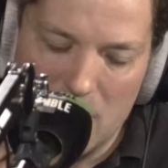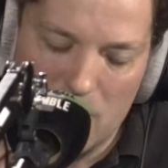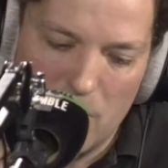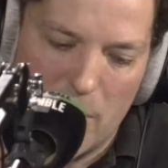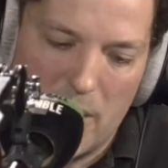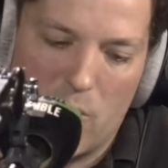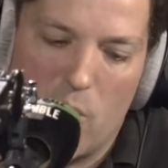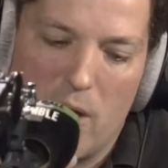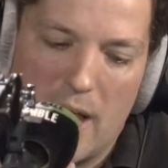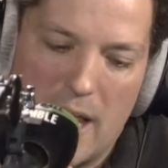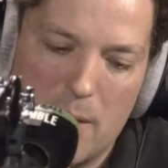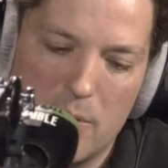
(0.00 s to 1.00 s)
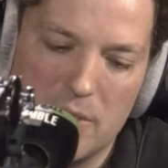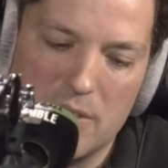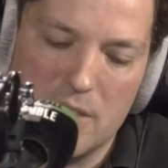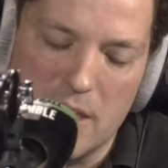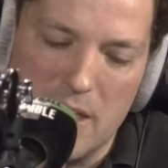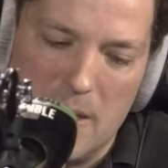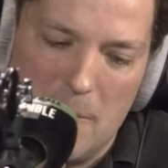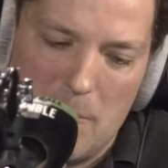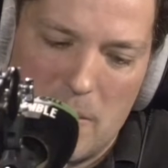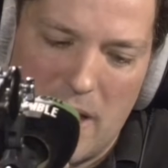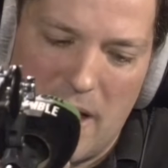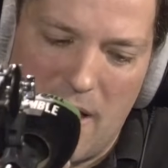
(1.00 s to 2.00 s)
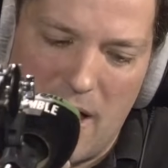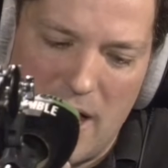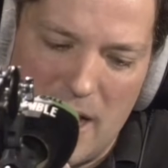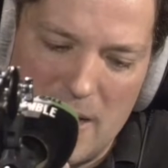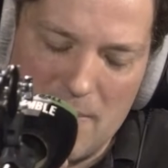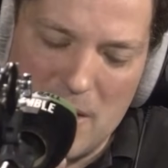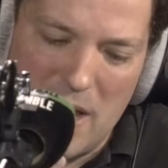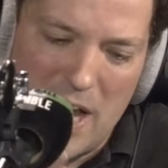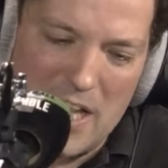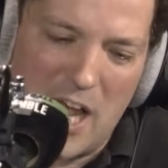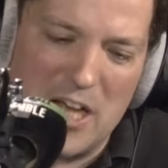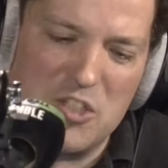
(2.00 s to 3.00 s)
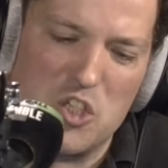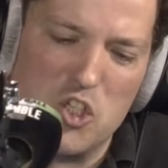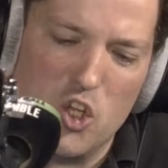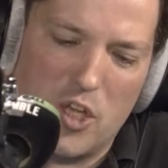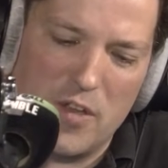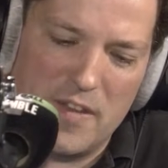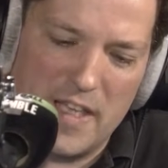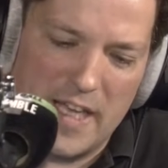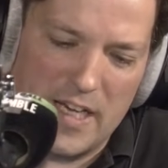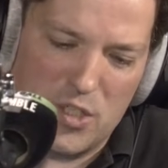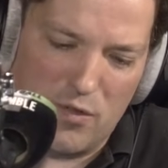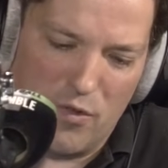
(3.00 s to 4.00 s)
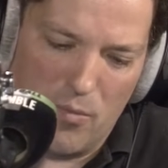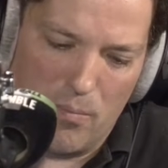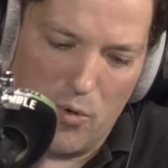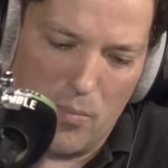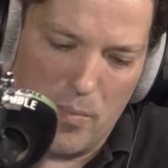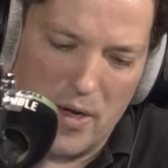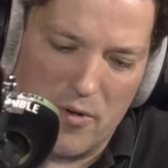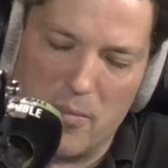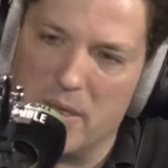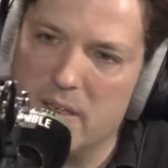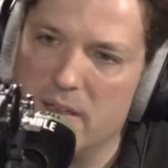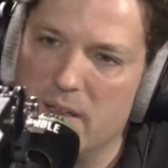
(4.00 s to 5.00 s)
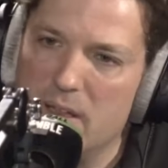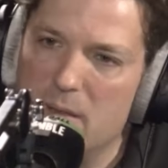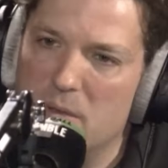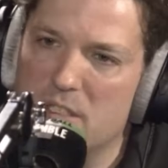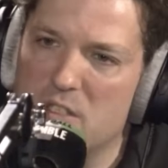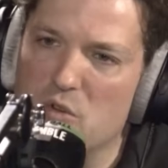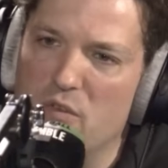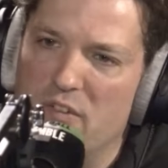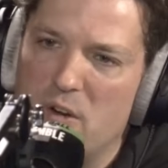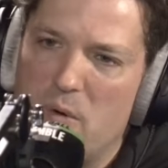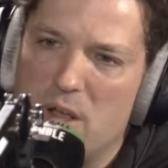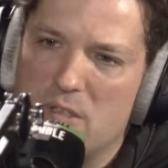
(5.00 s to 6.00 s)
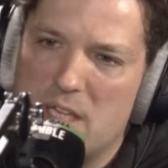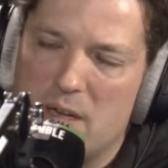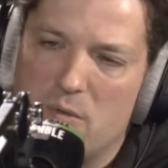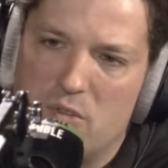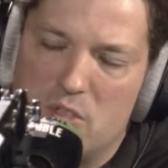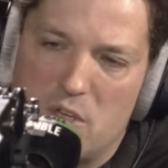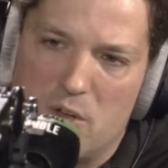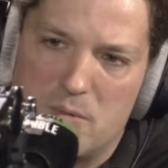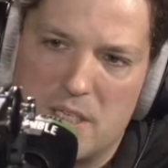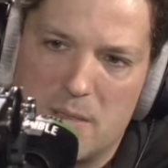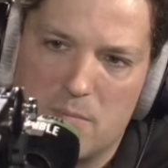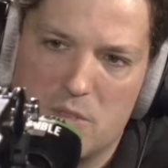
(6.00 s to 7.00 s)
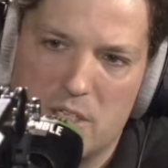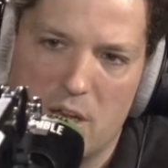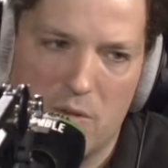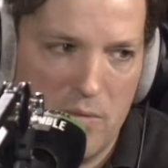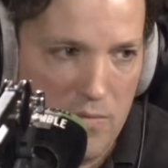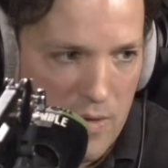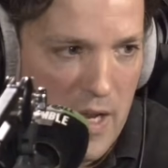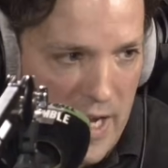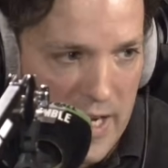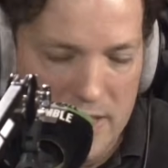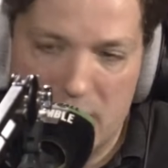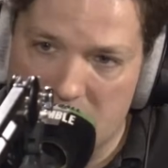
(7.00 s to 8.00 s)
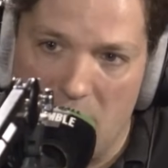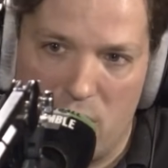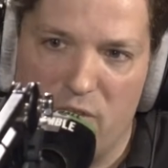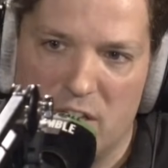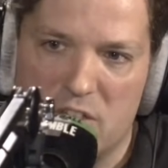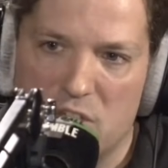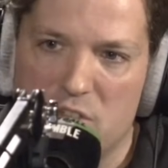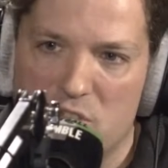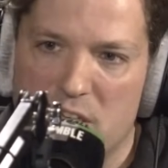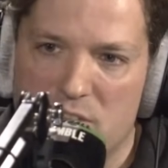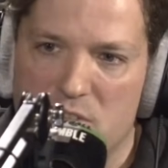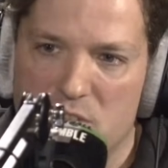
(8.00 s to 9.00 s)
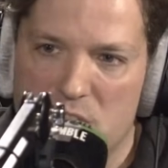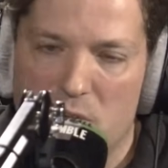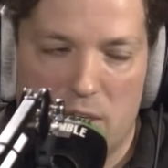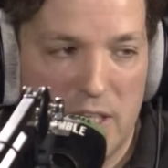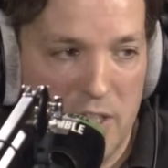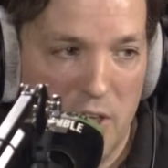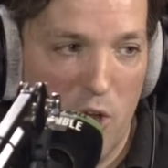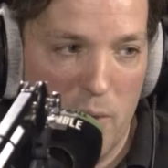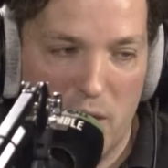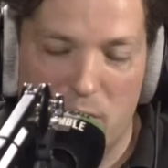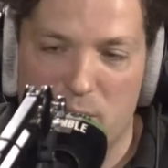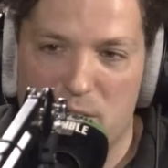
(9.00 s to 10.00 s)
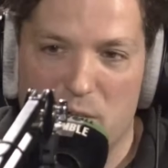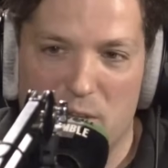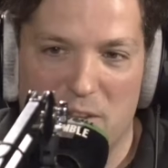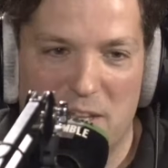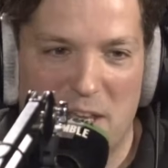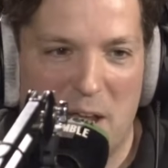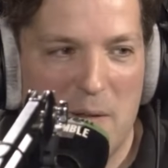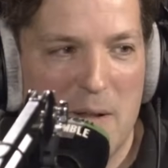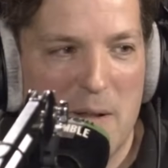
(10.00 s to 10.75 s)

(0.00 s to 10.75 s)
no matter what happens. I just look at the English football pyramid because it's all very well saying all the top teams, and I understand the fixture congestions totally. And you know me, I always look at the